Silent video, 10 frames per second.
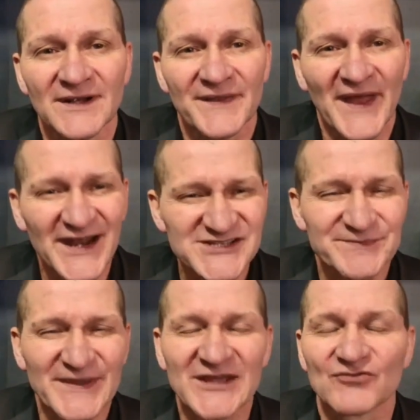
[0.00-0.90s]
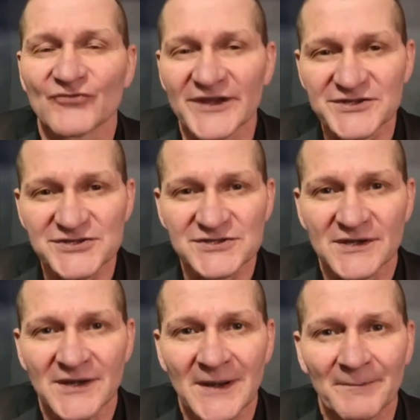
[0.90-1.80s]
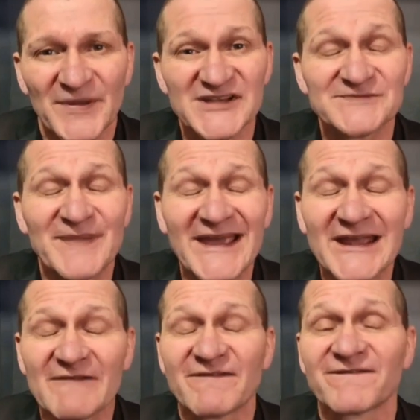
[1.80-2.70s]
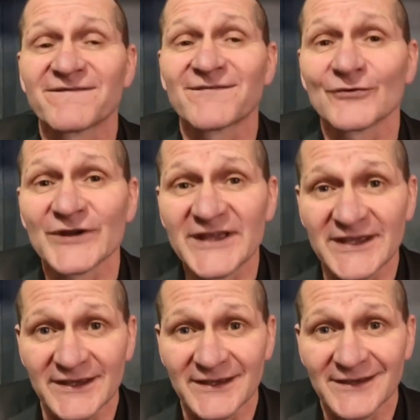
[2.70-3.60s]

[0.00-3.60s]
not as being rich, but as being free.